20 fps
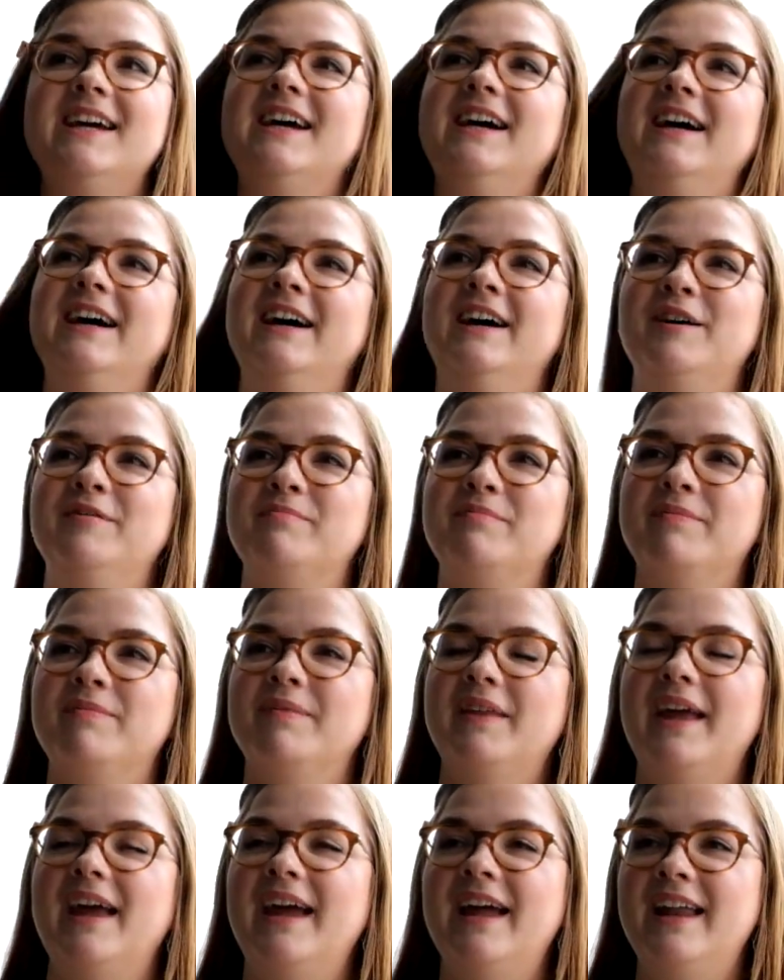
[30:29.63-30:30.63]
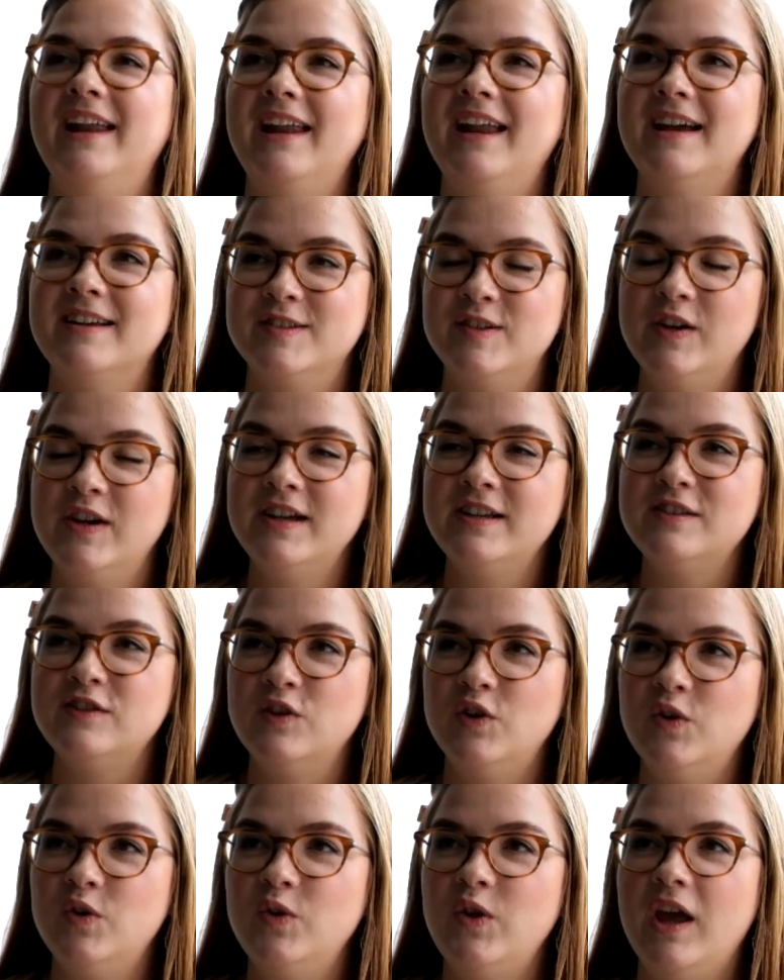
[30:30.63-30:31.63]
um, and as you guys
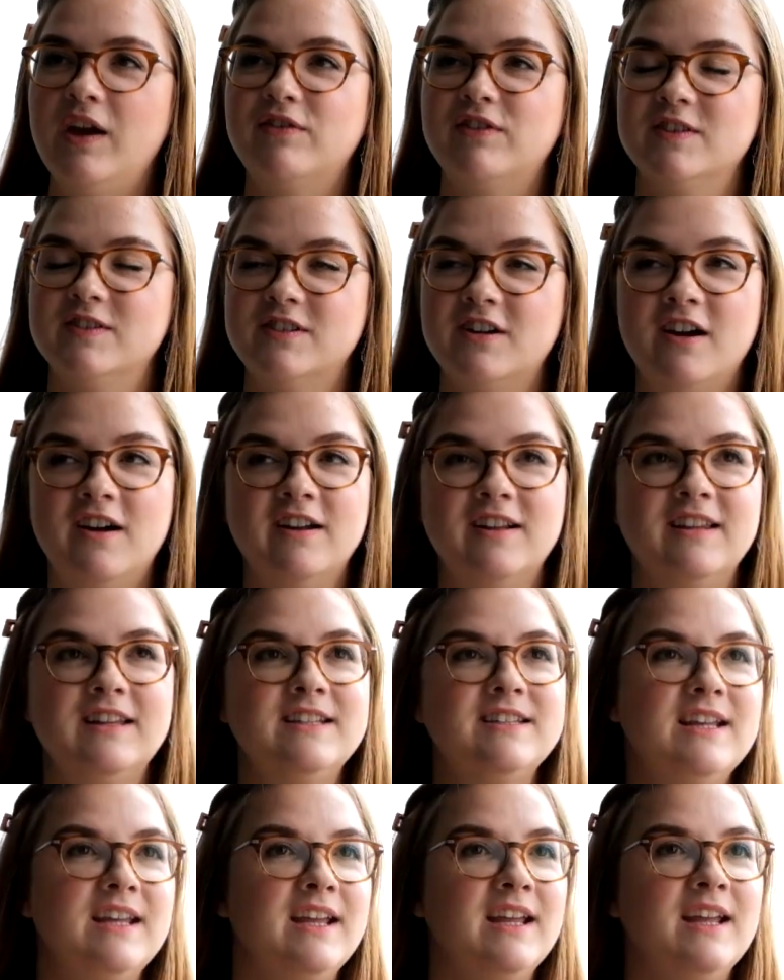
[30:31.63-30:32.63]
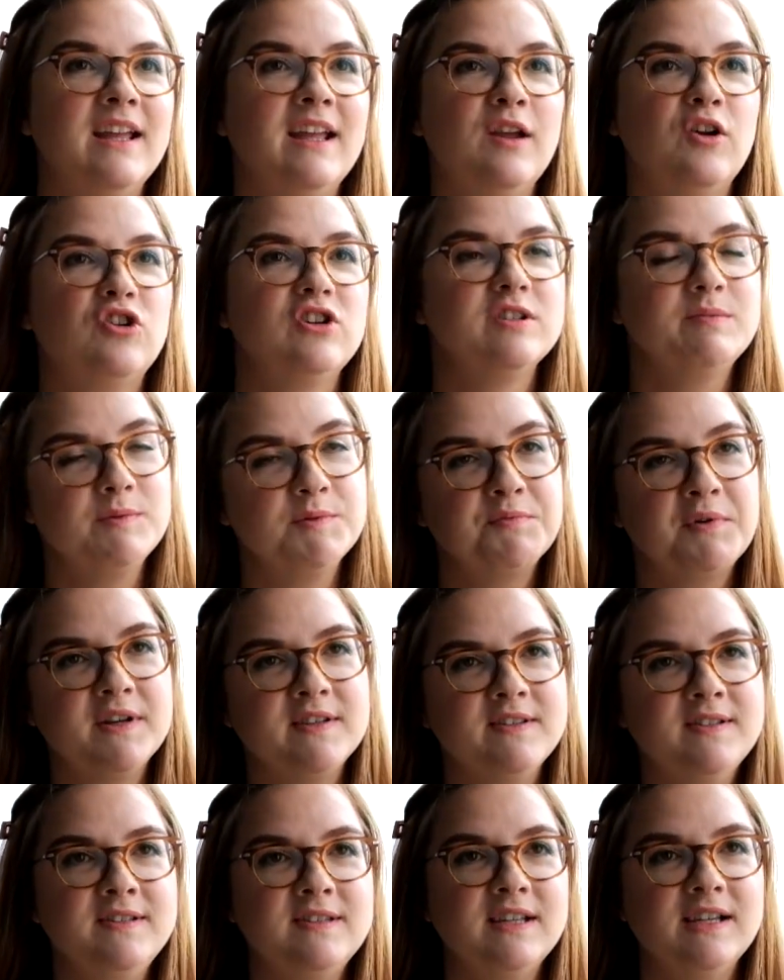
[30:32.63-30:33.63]
know you have to start knitting Christmas
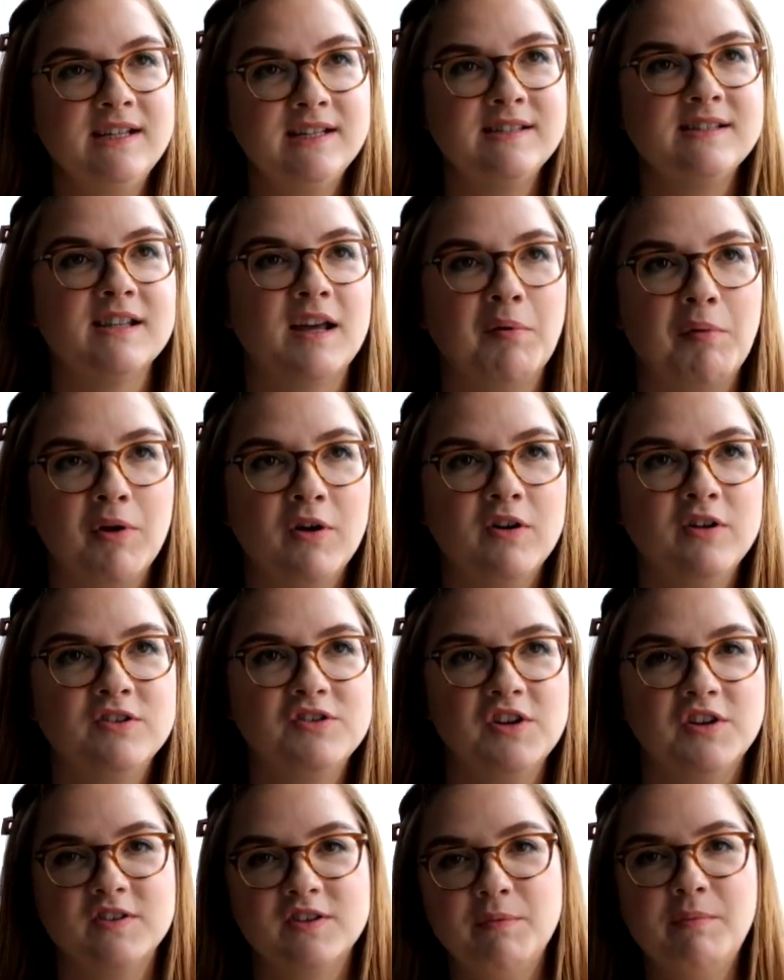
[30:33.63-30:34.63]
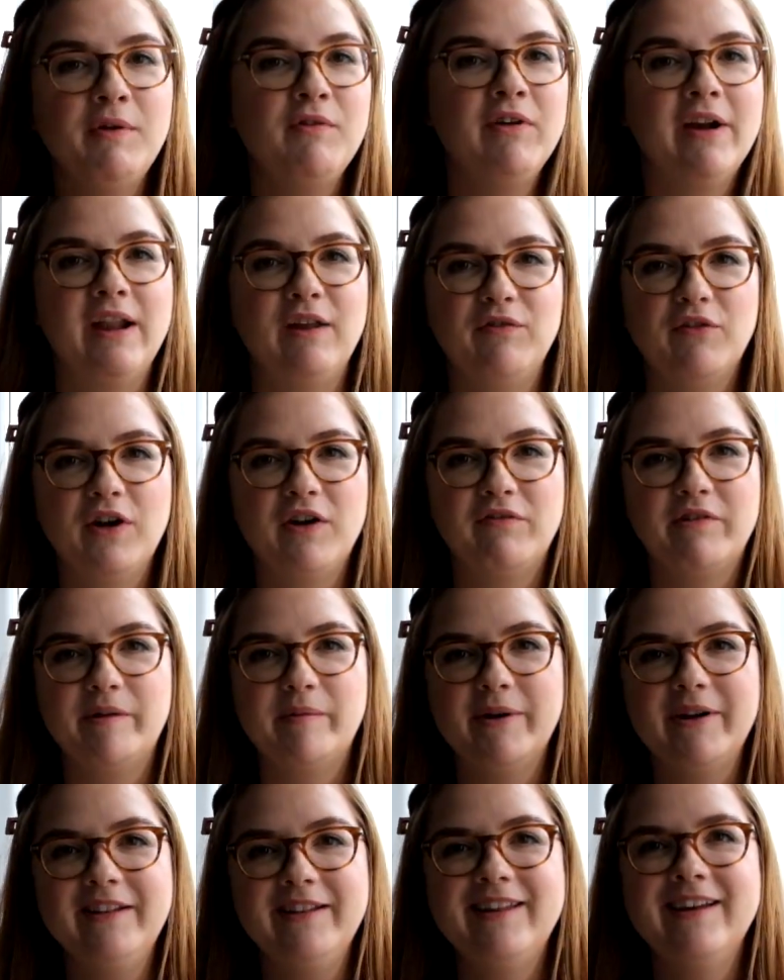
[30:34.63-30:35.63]
presents in summer just to be ready for
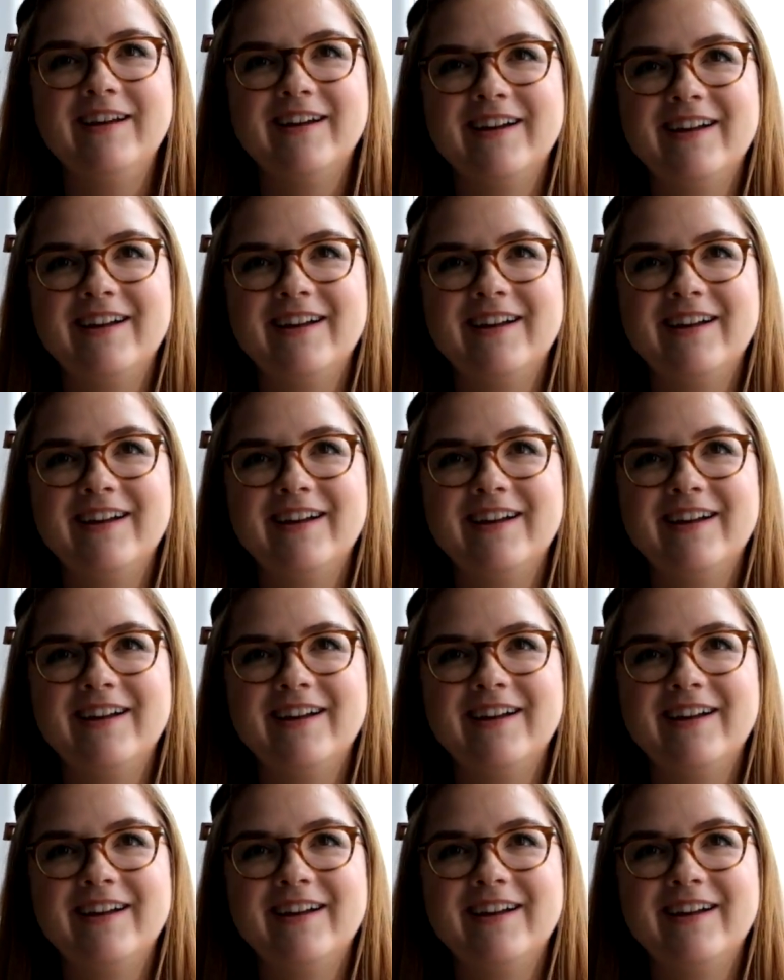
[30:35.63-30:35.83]
everyone